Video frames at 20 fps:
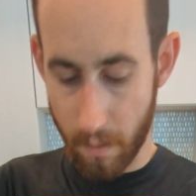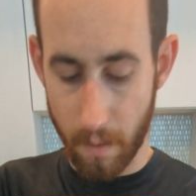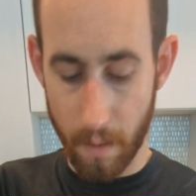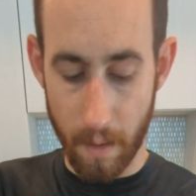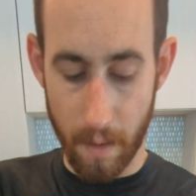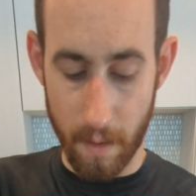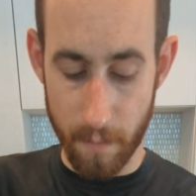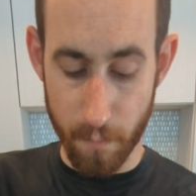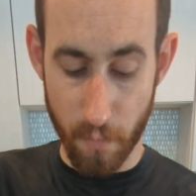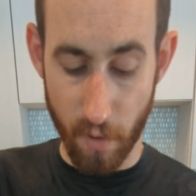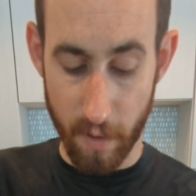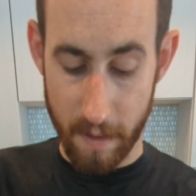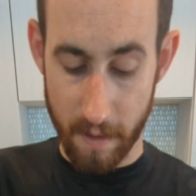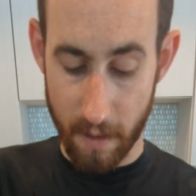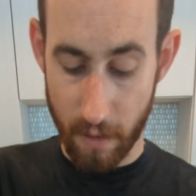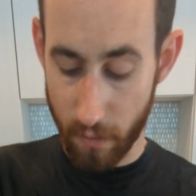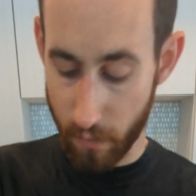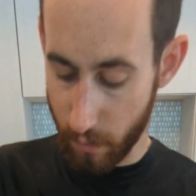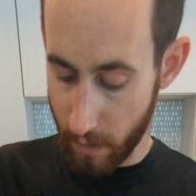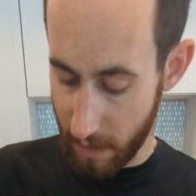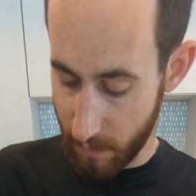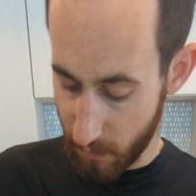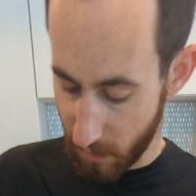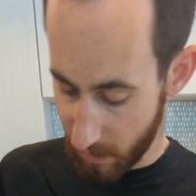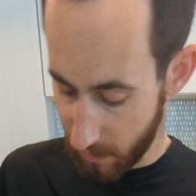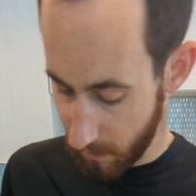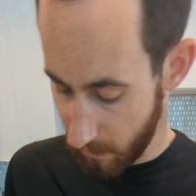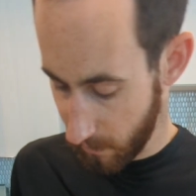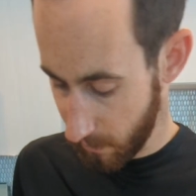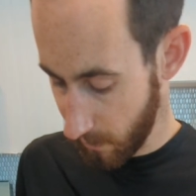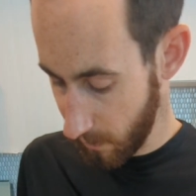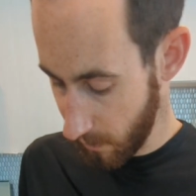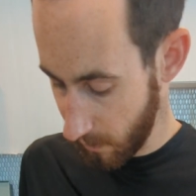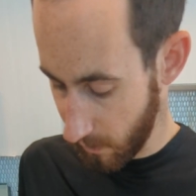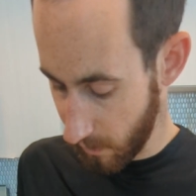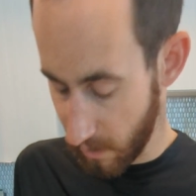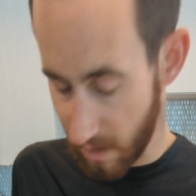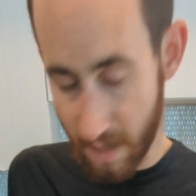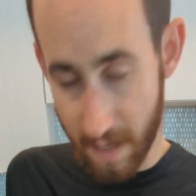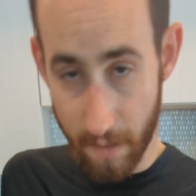I have poison oak wipes,
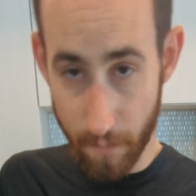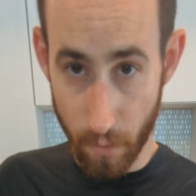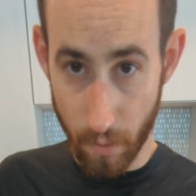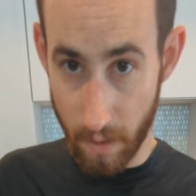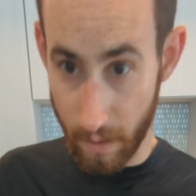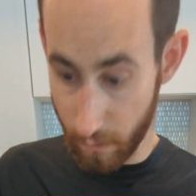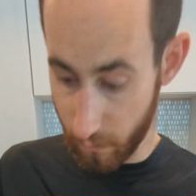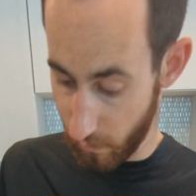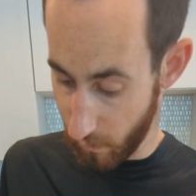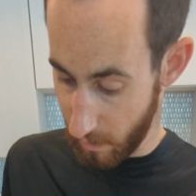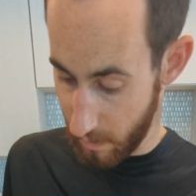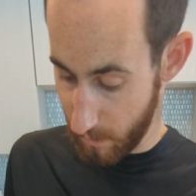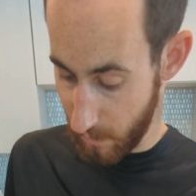kind of a luxury,